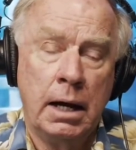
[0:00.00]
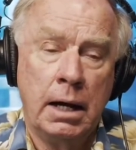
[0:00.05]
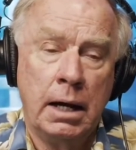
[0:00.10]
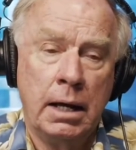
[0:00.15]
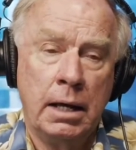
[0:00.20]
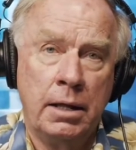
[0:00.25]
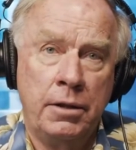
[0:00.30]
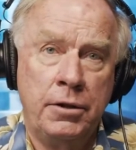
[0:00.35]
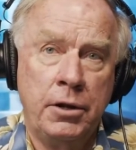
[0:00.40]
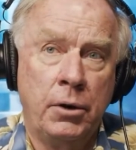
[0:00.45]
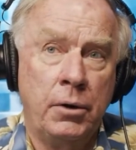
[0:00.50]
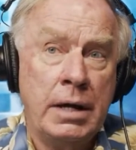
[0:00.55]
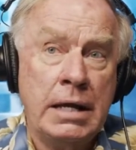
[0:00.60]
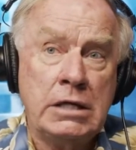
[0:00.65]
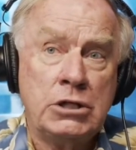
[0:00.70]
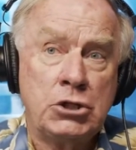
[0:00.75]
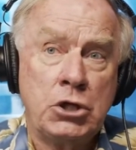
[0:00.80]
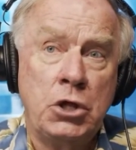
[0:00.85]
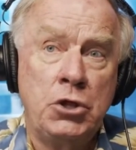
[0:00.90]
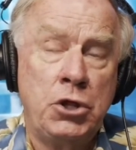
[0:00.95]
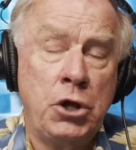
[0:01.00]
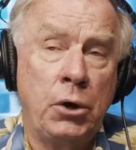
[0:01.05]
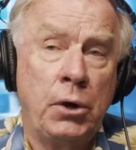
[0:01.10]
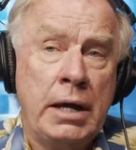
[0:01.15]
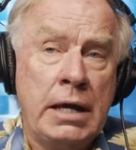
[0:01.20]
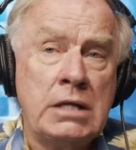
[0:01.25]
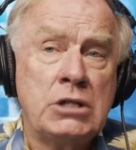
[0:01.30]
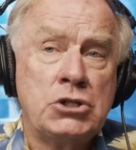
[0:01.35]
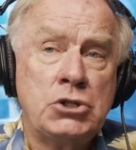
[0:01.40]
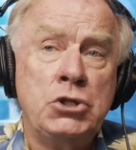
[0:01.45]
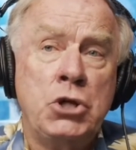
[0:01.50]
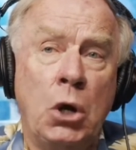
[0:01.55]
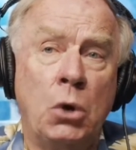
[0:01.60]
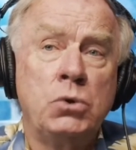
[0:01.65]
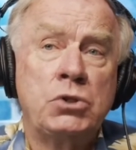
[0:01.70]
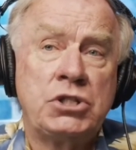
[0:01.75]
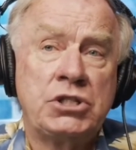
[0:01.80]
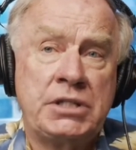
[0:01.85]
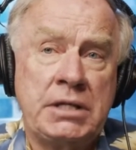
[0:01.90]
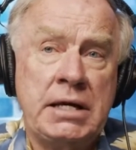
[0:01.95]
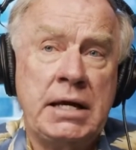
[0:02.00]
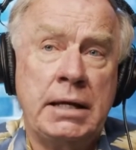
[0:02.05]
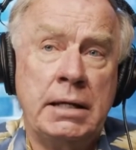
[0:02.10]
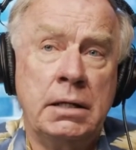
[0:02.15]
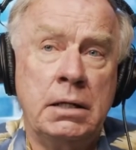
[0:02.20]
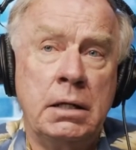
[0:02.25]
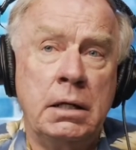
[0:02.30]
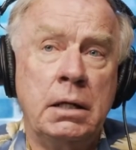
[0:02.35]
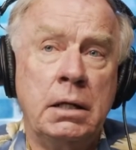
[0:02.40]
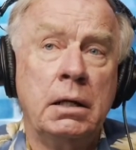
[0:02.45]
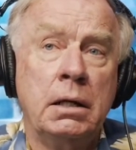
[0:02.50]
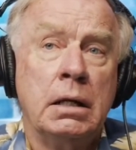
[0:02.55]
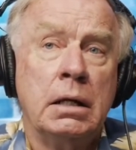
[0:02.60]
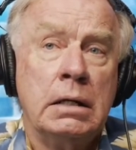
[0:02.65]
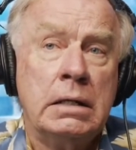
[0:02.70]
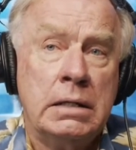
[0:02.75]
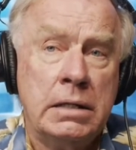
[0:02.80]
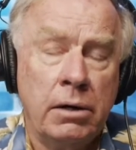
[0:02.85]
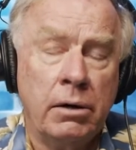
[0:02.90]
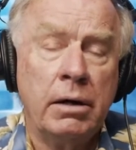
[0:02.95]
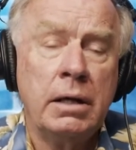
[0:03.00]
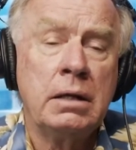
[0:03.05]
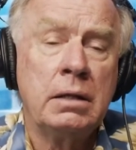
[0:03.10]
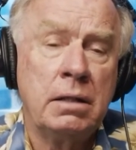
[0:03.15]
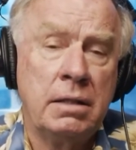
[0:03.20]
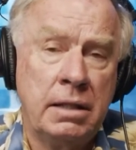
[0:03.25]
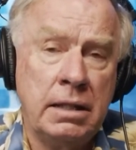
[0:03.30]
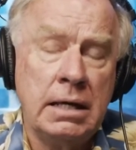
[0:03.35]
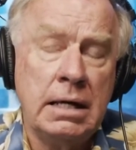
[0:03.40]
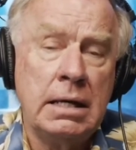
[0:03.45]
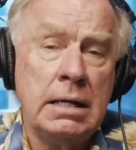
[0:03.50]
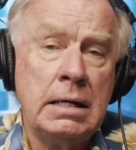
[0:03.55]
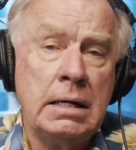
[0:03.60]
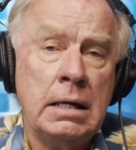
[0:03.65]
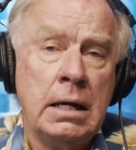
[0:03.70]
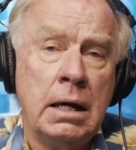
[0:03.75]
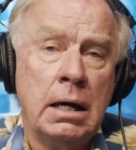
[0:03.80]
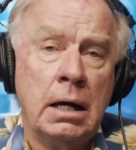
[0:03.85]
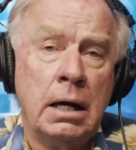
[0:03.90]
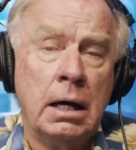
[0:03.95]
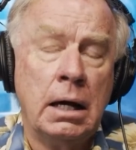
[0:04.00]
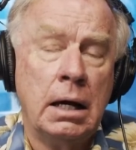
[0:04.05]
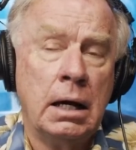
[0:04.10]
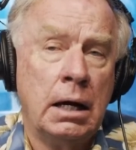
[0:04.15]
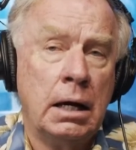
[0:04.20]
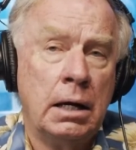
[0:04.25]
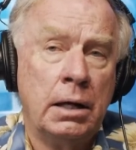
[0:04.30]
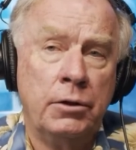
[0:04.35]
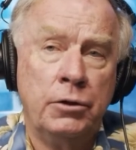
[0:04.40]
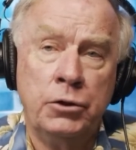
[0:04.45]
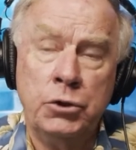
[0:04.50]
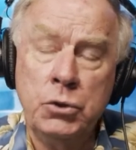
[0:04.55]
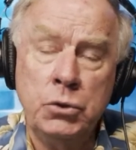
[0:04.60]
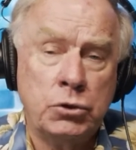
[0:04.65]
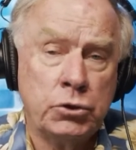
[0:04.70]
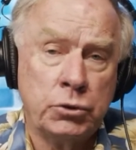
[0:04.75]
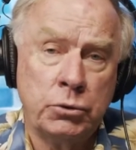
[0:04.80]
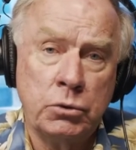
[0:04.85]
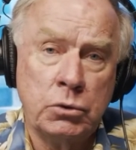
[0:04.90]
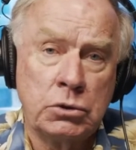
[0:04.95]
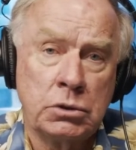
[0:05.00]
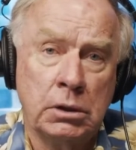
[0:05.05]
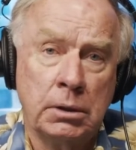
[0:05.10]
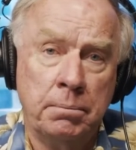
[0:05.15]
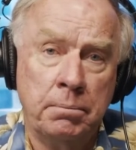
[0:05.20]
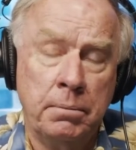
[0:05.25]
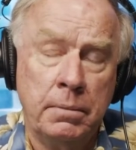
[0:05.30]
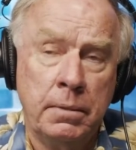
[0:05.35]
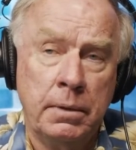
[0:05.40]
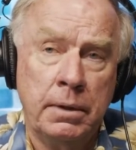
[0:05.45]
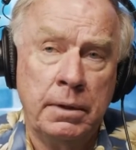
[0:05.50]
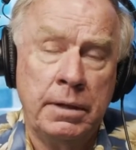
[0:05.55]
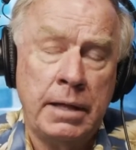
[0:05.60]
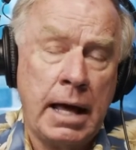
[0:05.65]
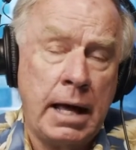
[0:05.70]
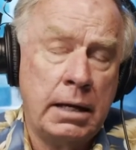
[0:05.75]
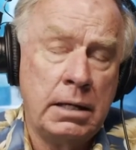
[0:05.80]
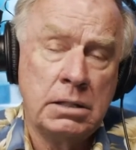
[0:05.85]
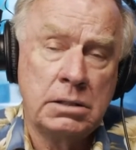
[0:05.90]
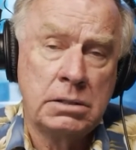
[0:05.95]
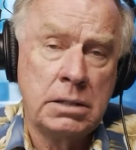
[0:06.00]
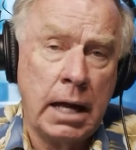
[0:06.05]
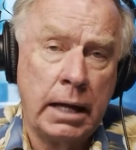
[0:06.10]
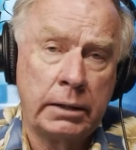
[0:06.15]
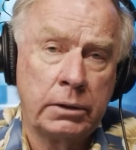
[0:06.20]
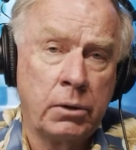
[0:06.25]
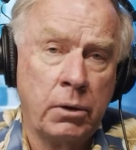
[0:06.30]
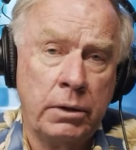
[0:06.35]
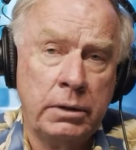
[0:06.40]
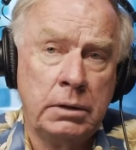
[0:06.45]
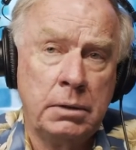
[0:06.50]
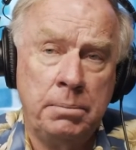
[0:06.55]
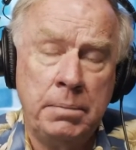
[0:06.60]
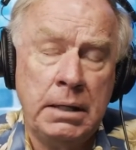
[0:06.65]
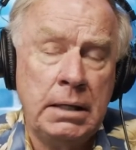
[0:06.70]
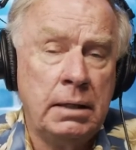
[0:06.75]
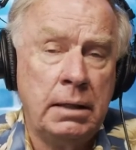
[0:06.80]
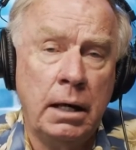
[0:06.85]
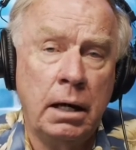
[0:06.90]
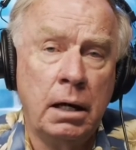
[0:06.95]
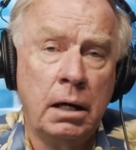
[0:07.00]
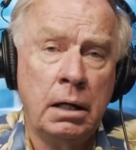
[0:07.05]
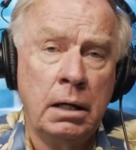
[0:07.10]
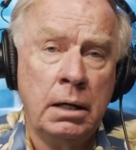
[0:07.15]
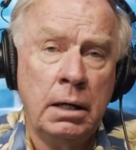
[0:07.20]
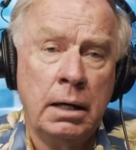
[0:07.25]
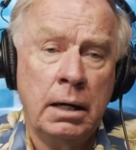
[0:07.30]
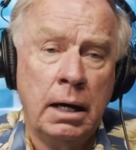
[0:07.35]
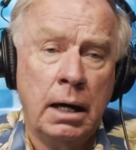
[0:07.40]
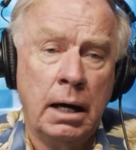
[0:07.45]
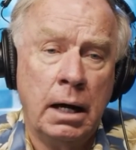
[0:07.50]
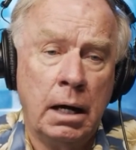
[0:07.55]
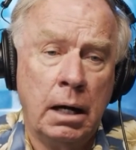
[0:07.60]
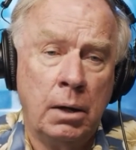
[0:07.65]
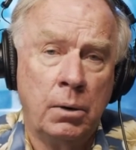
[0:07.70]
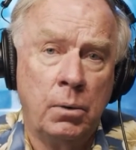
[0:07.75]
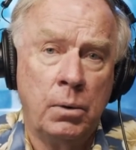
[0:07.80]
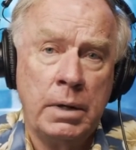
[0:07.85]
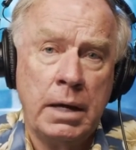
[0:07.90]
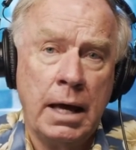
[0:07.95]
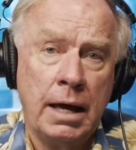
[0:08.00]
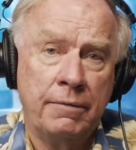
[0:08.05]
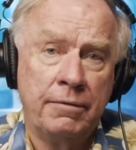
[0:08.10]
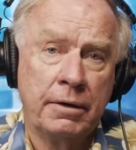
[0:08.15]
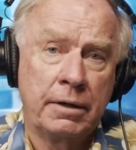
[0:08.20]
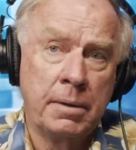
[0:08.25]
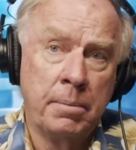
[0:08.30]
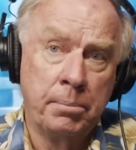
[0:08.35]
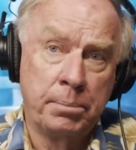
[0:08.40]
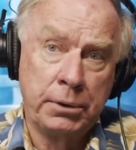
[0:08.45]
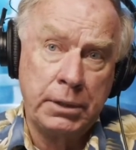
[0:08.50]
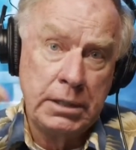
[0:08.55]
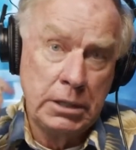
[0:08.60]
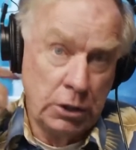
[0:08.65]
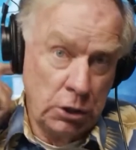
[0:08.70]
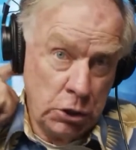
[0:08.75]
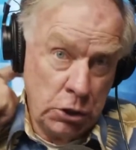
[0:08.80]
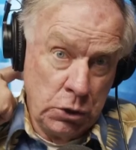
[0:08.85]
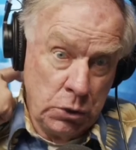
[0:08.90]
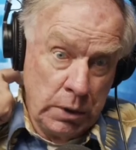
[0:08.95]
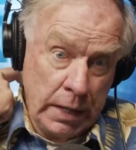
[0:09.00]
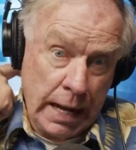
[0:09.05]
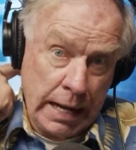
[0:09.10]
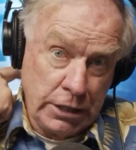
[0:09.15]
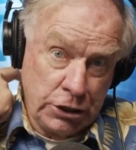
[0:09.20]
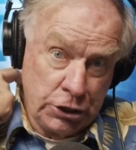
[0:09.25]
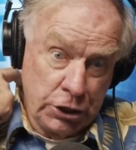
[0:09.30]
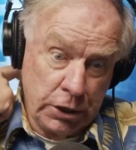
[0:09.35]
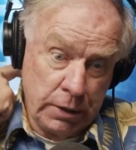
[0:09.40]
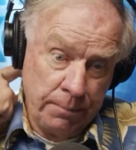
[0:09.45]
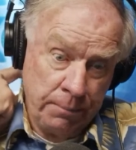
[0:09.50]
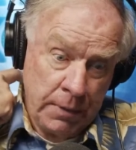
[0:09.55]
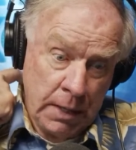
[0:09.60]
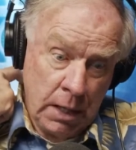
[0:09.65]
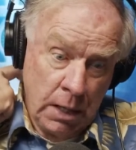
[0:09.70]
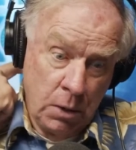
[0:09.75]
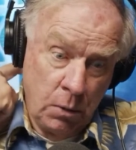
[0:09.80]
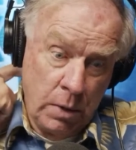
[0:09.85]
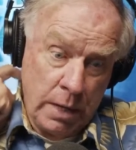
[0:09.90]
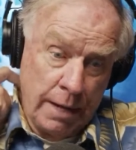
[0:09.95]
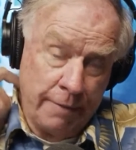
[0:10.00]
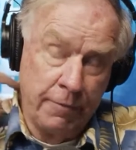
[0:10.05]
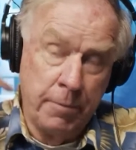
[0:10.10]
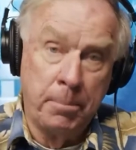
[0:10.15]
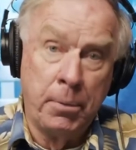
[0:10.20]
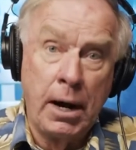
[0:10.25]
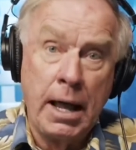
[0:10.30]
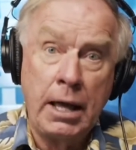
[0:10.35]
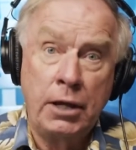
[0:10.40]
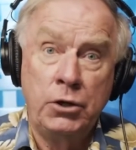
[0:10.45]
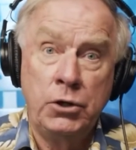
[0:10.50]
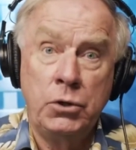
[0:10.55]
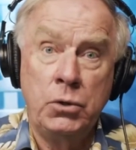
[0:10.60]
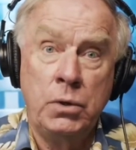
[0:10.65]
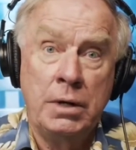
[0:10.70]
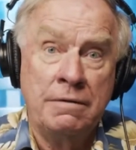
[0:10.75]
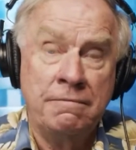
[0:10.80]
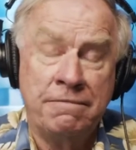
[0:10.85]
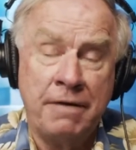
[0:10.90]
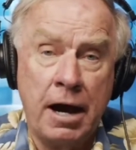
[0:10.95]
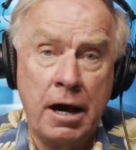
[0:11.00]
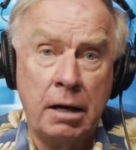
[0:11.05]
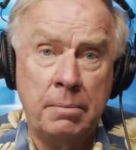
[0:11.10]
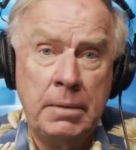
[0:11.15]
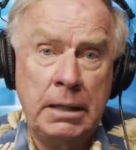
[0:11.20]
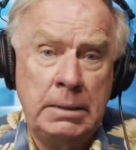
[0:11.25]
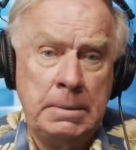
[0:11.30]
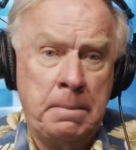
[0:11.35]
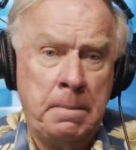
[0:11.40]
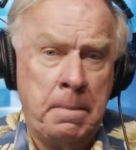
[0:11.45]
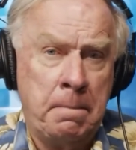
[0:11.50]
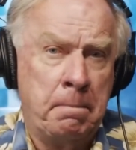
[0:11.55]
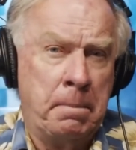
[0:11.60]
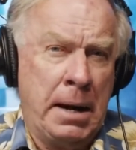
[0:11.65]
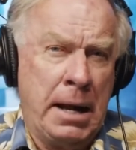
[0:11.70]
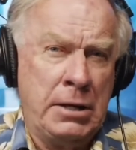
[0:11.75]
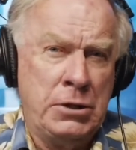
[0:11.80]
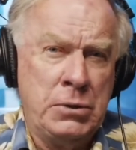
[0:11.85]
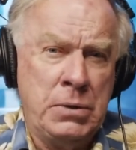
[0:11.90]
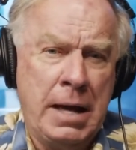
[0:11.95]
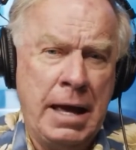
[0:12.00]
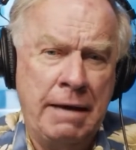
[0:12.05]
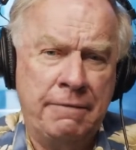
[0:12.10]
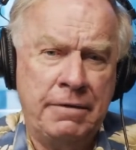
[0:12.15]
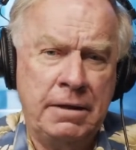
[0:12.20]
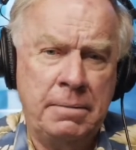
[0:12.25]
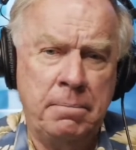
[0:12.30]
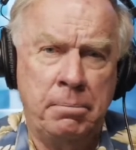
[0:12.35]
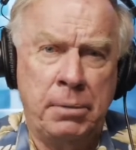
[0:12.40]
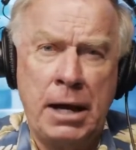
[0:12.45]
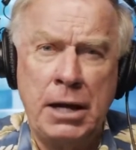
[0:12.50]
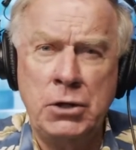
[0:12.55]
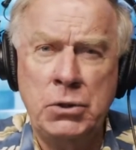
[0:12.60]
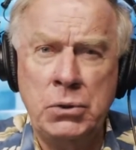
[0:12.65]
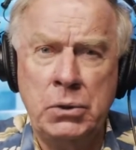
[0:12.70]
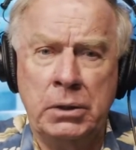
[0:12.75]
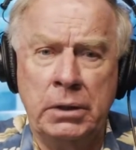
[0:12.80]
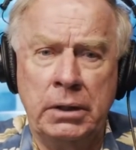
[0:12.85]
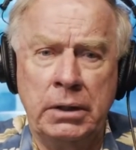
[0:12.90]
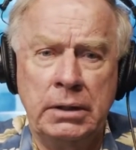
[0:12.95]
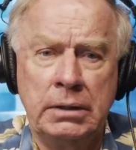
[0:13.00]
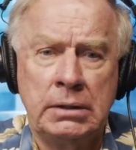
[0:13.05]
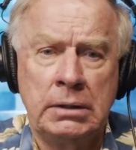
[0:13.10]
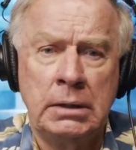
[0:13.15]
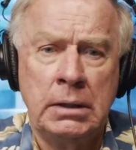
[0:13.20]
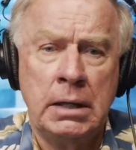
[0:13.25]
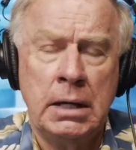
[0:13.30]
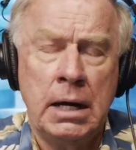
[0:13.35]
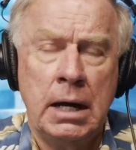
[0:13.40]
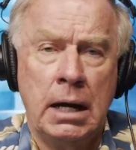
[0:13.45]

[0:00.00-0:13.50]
Uh, there is there is places. no sin during the uh, New Jerusalem. That is not going to be there. Uh, we have a complete new nature. We have a brand new environment, brand new heaven, brand new earth.